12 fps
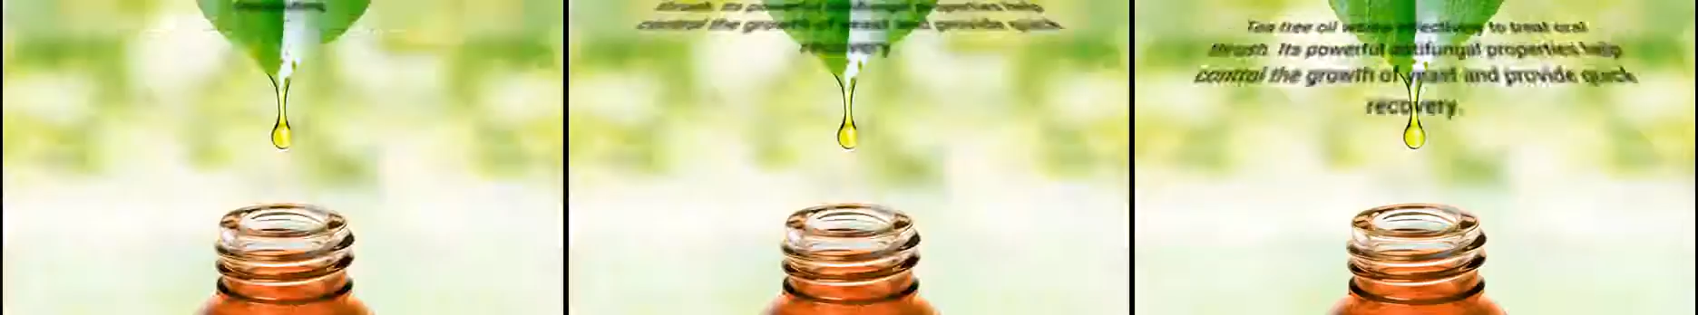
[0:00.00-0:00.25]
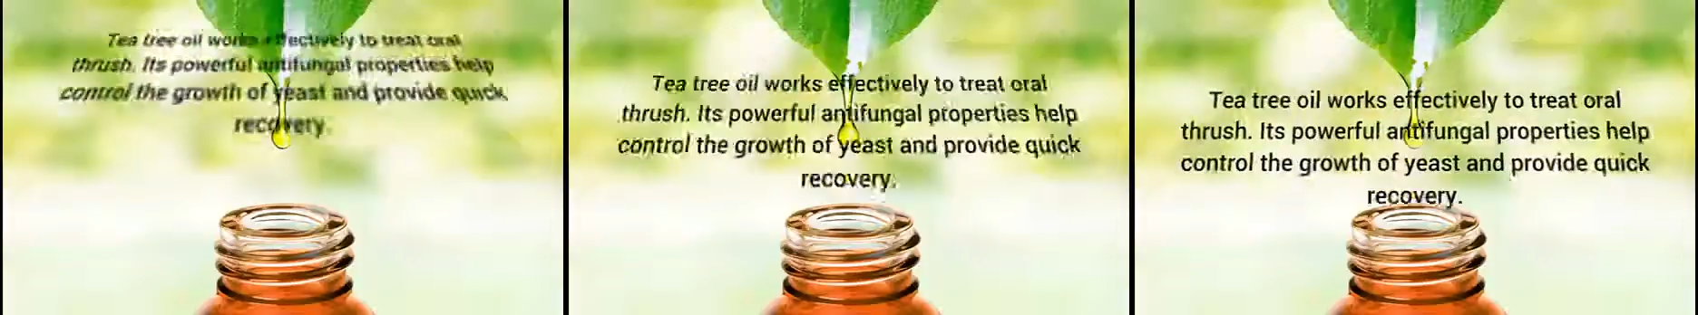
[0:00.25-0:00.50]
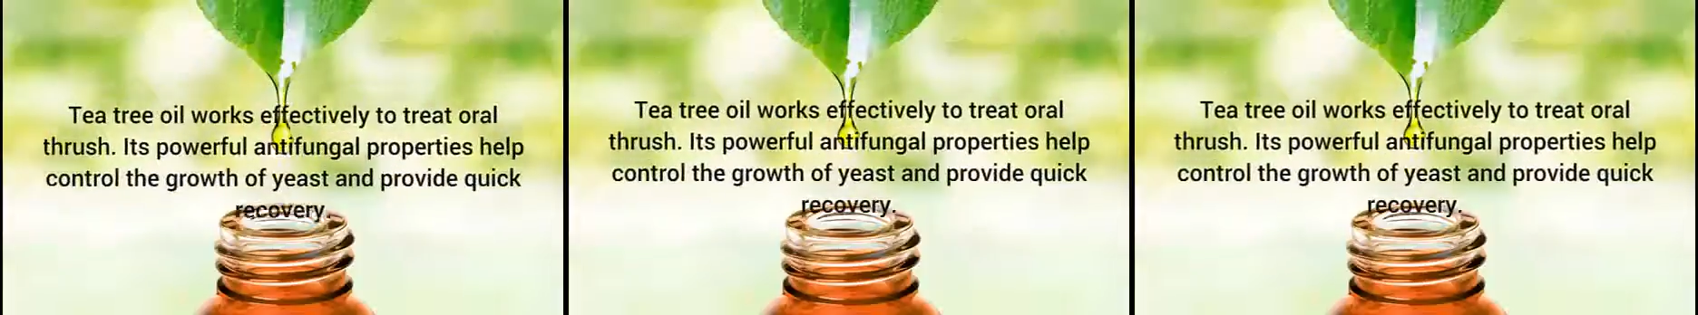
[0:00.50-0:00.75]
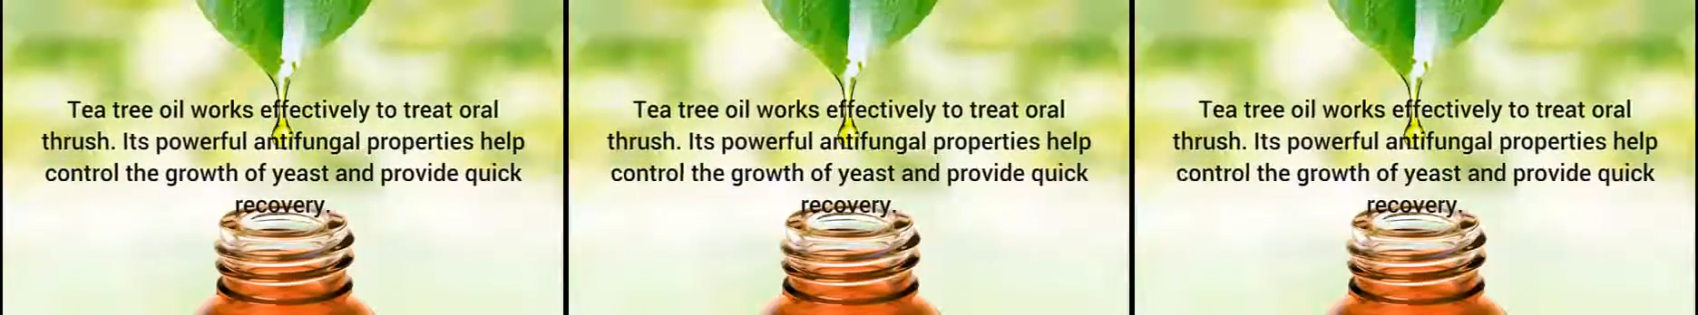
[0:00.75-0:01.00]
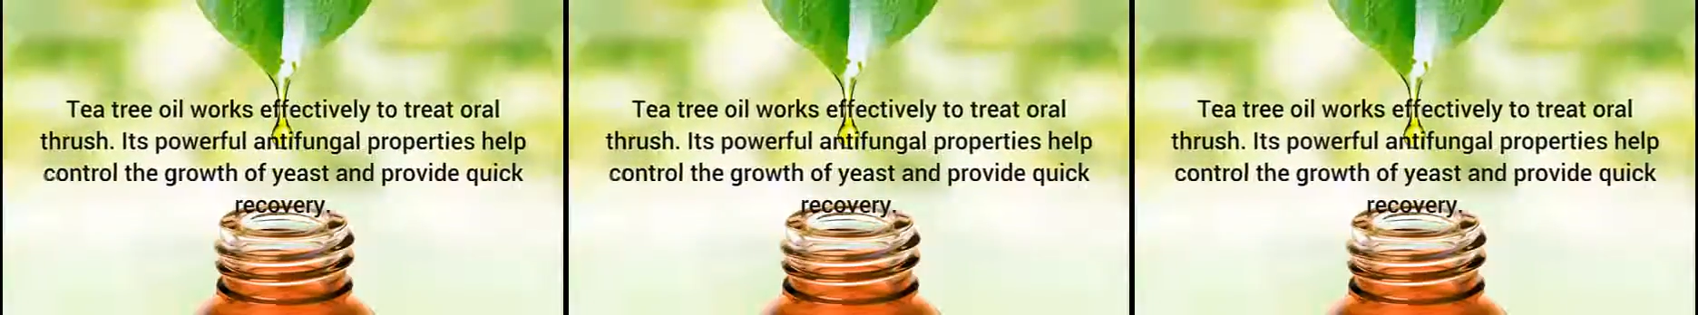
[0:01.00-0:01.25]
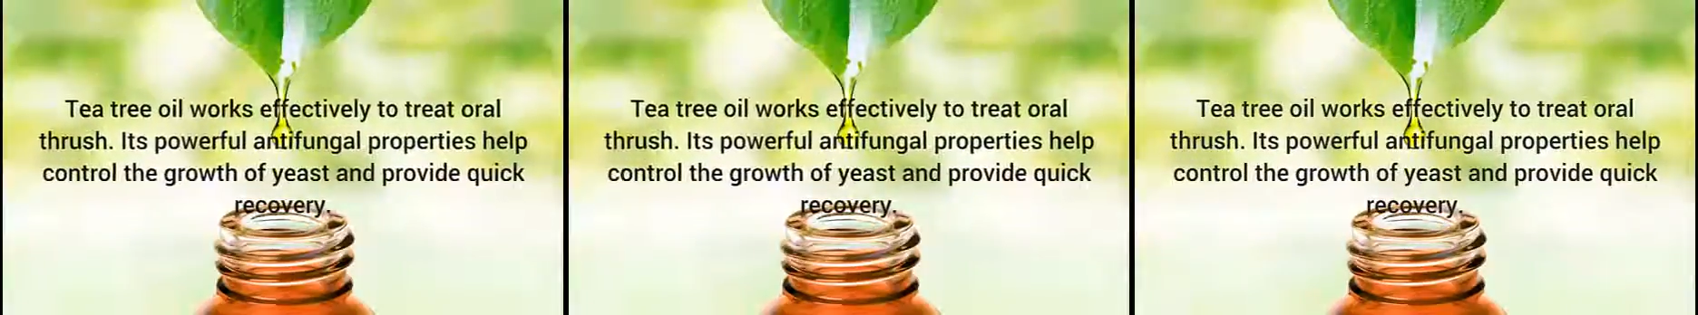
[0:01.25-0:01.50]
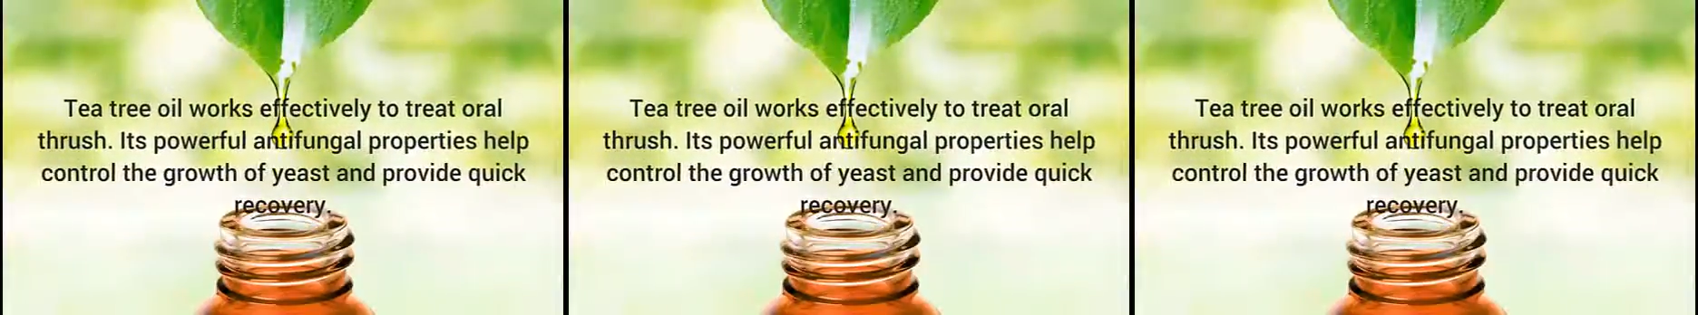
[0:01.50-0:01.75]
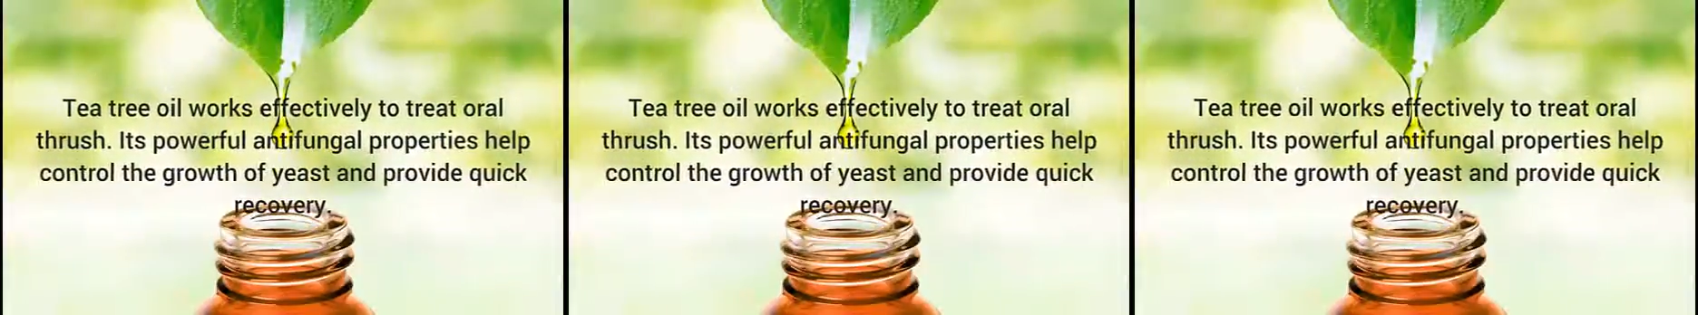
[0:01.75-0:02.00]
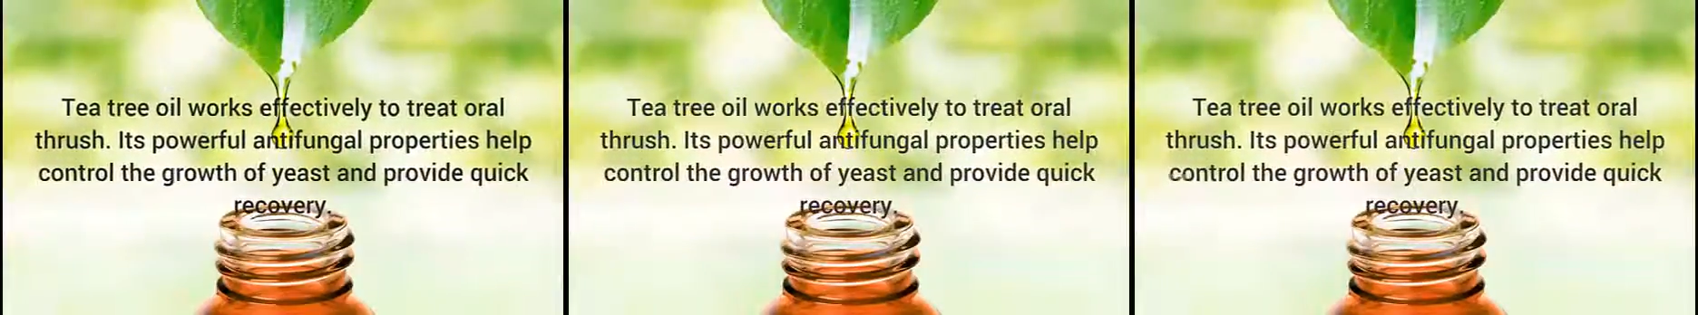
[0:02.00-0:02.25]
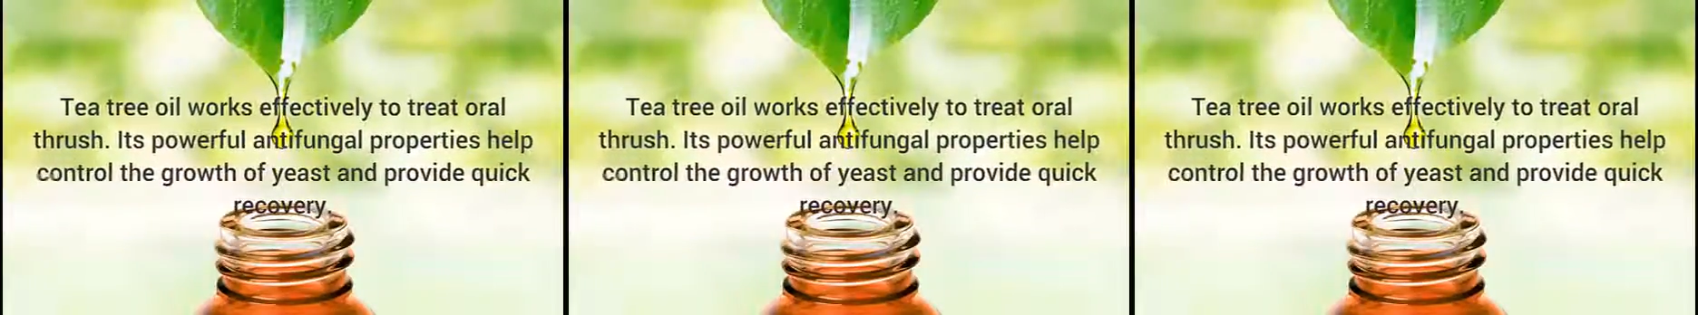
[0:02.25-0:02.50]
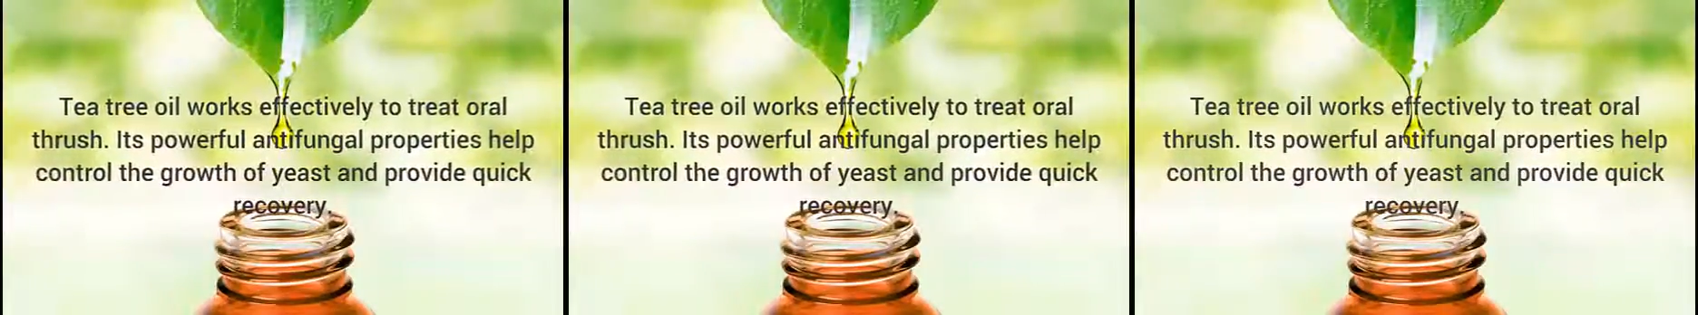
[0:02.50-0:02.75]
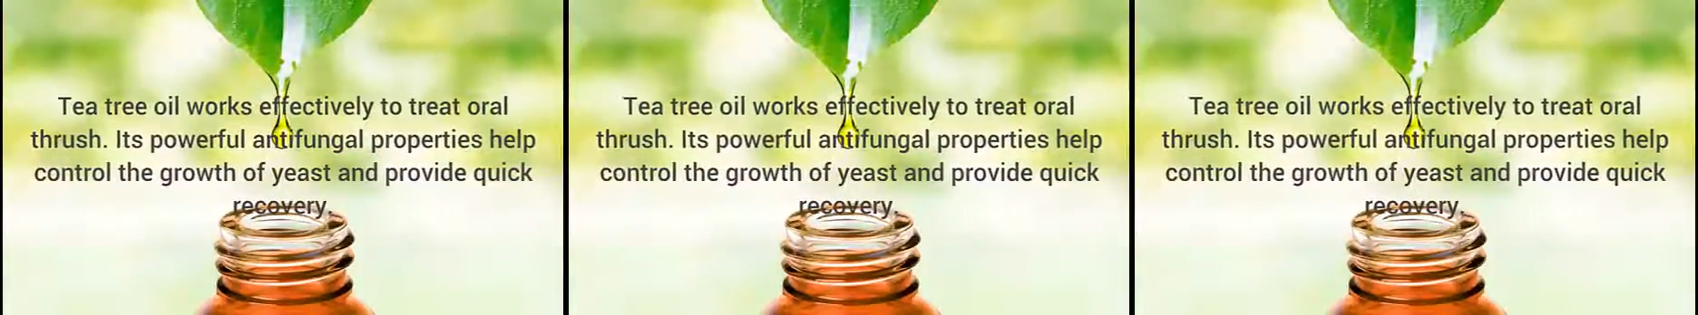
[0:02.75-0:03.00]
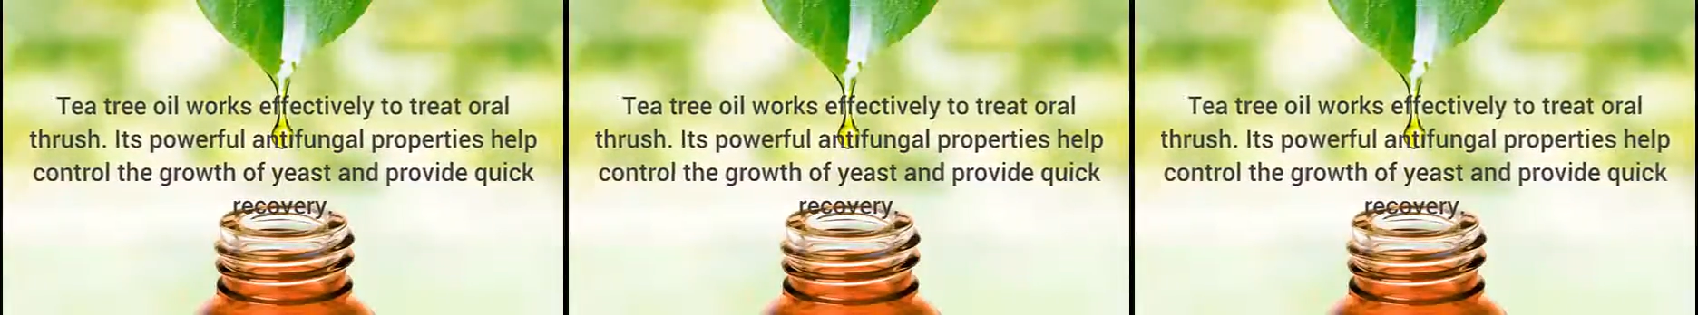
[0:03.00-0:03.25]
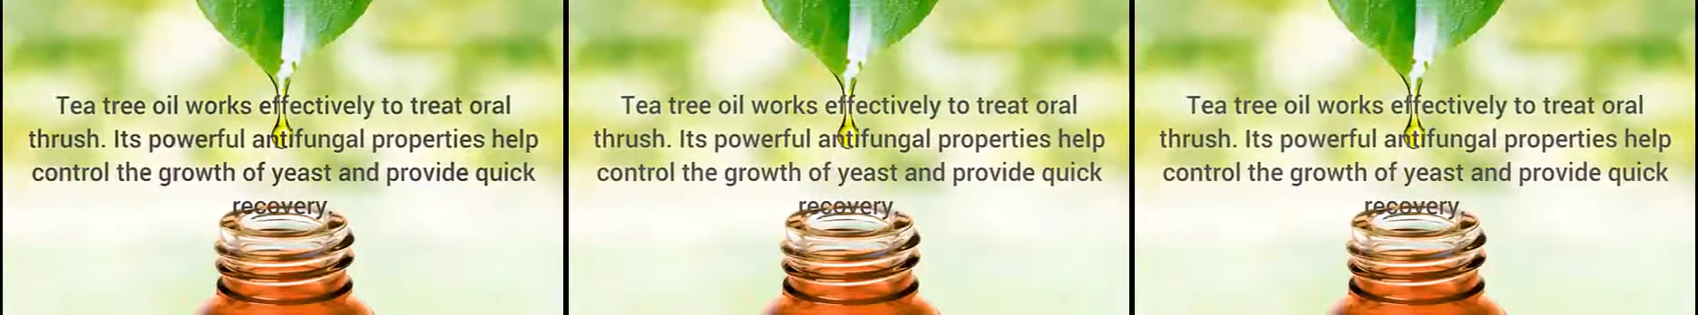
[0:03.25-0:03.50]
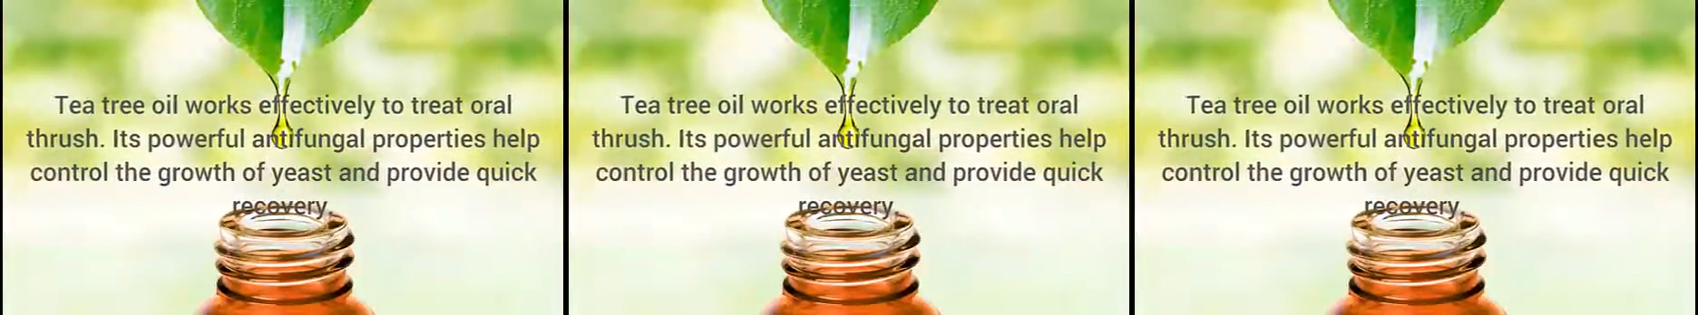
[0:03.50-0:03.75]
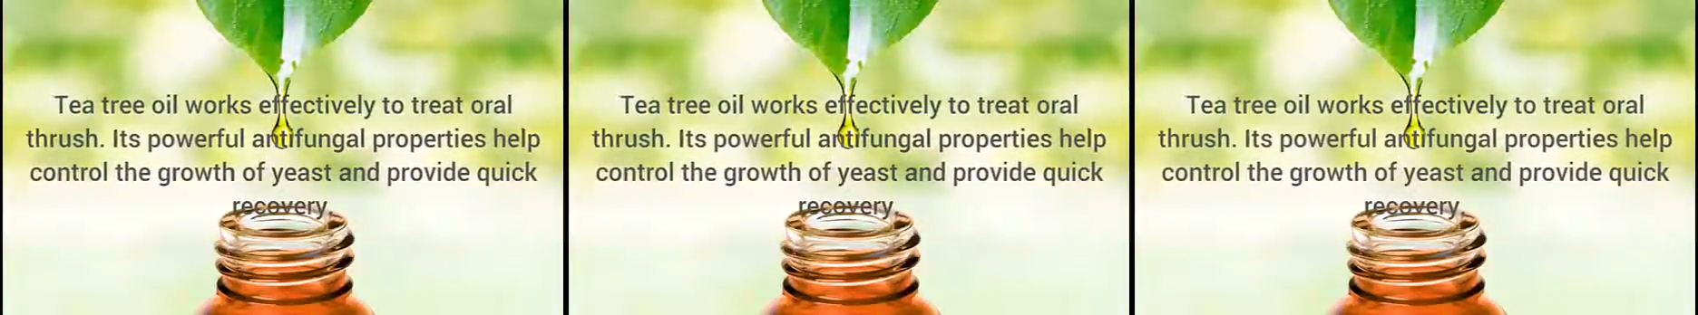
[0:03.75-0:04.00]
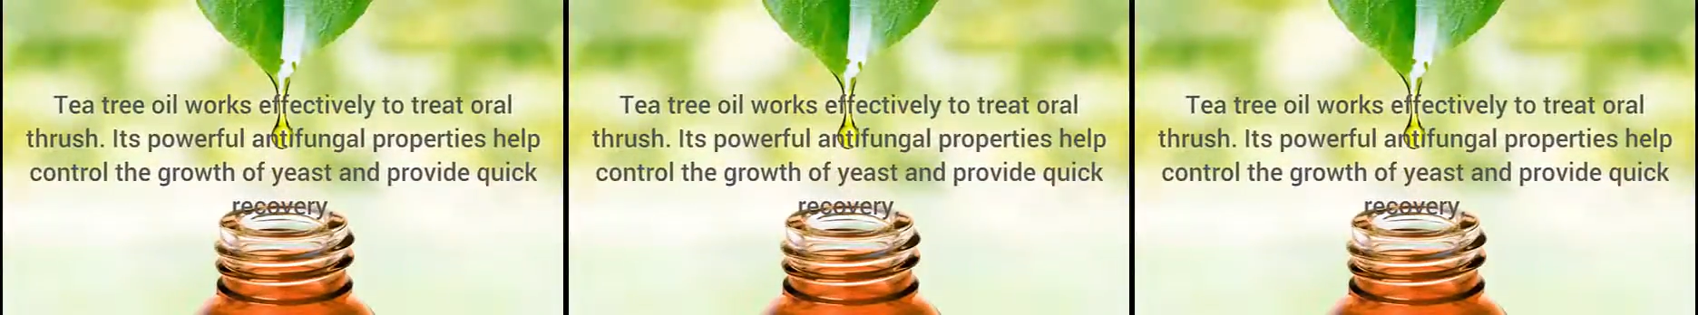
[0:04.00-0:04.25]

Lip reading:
(no speaker visible)